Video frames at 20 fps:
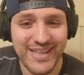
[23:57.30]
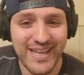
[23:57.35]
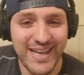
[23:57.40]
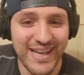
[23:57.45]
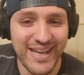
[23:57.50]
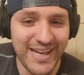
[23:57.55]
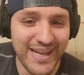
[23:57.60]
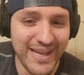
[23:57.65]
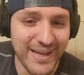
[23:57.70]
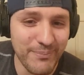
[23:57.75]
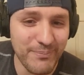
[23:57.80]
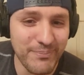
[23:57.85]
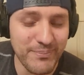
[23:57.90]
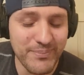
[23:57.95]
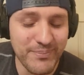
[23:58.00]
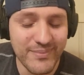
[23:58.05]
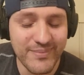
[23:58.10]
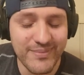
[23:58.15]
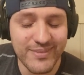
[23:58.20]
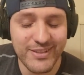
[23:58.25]
uh,
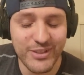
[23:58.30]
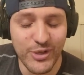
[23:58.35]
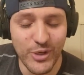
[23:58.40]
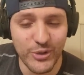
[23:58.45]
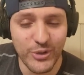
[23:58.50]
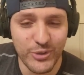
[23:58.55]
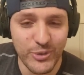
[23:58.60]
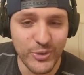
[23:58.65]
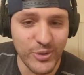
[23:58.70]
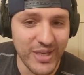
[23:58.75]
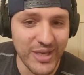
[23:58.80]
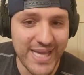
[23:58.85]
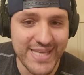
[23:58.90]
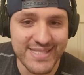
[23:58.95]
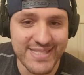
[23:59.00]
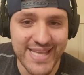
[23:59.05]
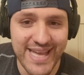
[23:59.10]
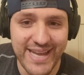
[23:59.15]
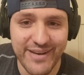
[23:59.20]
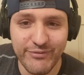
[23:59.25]
you know,
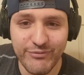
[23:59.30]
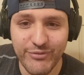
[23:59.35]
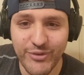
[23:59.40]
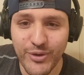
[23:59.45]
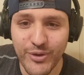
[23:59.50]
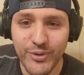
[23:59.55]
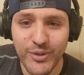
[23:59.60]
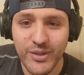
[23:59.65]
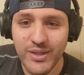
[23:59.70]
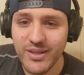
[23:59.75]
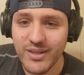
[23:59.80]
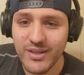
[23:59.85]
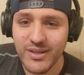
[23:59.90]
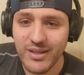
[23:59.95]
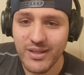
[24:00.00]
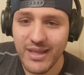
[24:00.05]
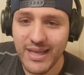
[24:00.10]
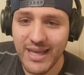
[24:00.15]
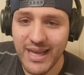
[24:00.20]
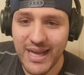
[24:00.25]
utilize that info.
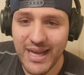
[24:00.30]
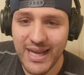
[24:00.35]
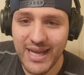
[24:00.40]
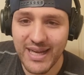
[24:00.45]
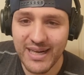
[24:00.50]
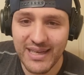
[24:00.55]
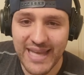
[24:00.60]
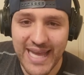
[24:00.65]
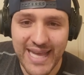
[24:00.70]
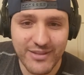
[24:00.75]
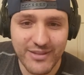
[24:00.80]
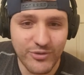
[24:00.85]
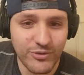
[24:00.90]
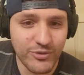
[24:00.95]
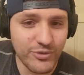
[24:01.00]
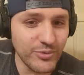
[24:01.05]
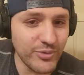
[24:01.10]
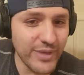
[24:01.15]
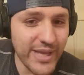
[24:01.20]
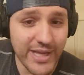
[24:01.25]
Uh, glad to
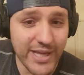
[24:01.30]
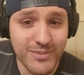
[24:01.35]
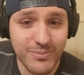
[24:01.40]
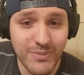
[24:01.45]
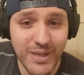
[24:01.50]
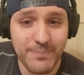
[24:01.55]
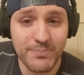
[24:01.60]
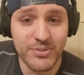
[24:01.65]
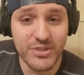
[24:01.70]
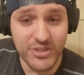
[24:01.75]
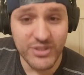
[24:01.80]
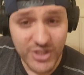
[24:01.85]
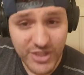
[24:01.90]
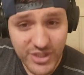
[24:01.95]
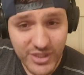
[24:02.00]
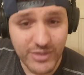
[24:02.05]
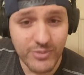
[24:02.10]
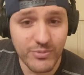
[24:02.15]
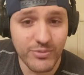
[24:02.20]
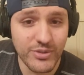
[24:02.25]
two X my
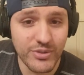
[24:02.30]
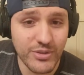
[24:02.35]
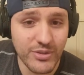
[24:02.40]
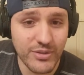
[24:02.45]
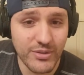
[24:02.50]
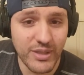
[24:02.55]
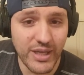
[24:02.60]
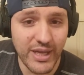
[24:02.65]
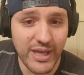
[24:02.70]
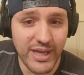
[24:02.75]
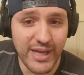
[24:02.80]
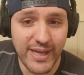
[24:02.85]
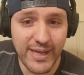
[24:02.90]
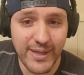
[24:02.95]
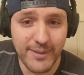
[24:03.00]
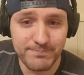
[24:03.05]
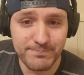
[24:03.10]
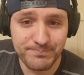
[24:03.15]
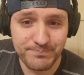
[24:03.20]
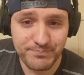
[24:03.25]
position when
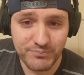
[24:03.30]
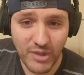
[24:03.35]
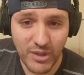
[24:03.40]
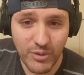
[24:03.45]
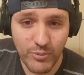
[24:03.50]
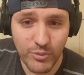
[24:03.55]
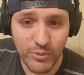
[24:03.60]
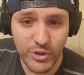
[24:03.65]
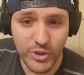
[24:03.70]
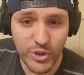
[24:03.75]
uh, when